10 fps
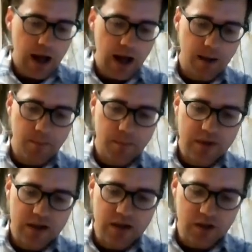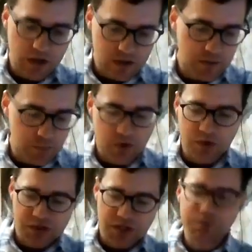the book
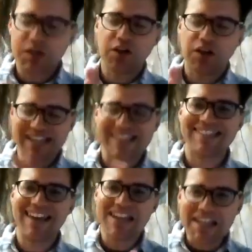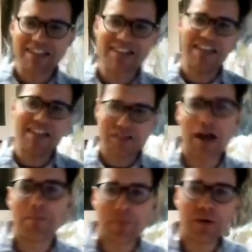was subtitled Extending the
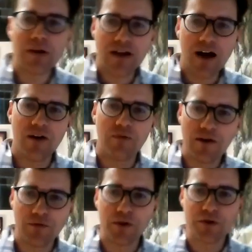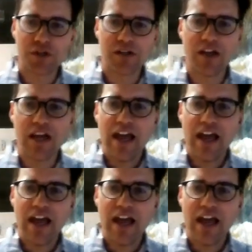ESOP Revolution.